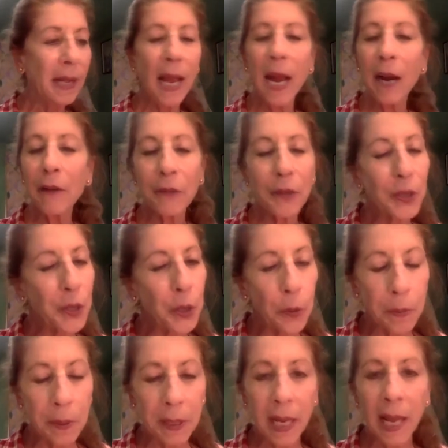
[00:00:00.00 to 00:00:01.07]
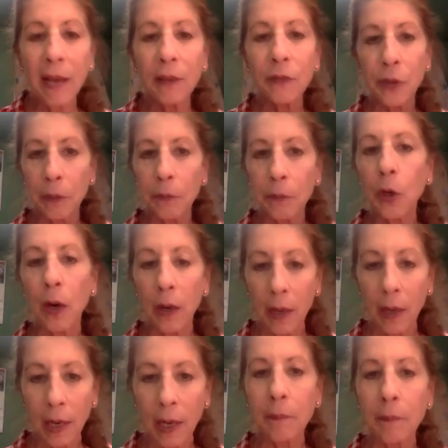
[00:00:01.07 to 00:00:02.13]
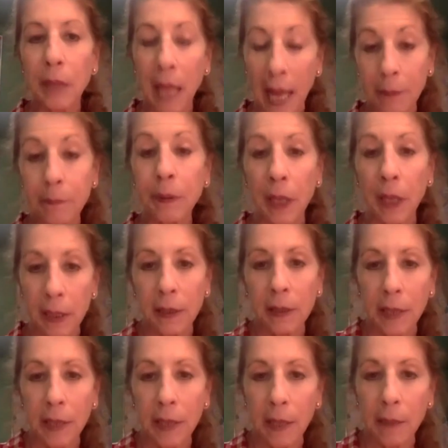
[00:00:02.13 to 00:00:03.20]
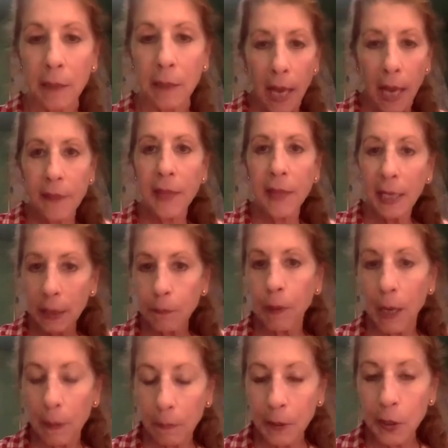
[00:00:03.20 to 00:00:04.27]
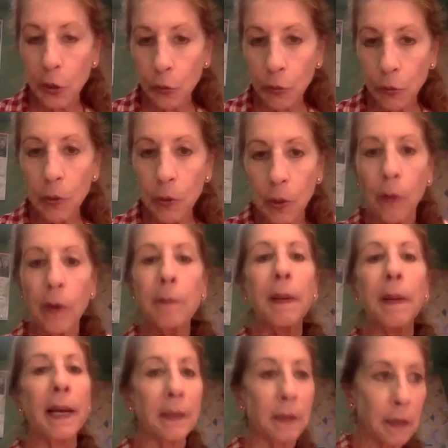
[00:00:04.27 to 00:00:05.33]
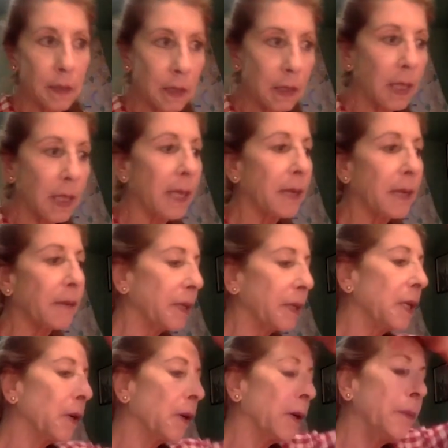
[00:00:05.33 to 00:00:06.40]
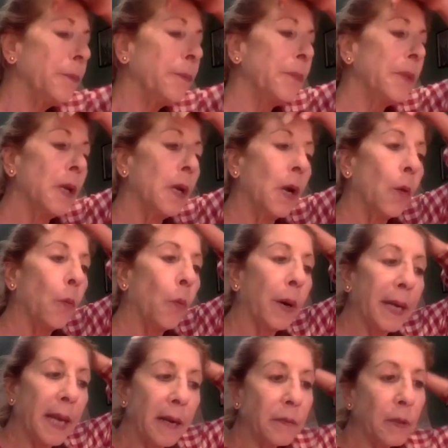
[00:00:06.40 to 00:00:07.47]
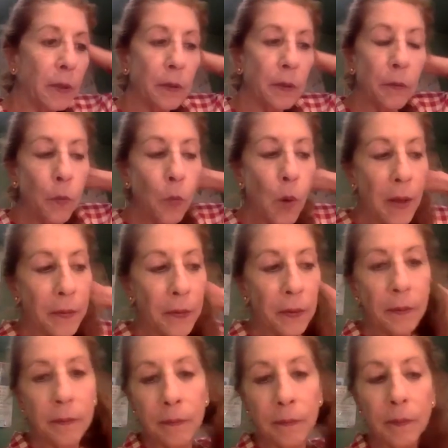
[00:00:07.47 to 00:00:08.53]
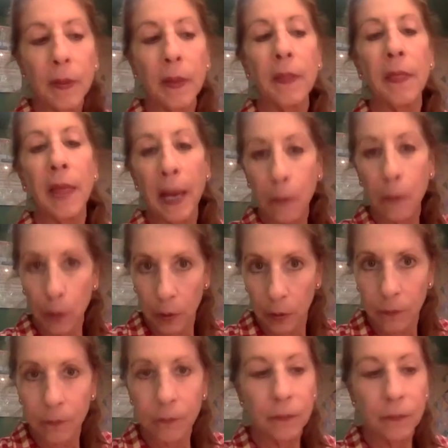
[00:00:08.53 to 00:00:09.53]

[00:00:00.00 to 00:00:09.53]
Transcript: every Cuban has some Black blood in them. And that's probably true, going back to slavery or whatever, whether they were,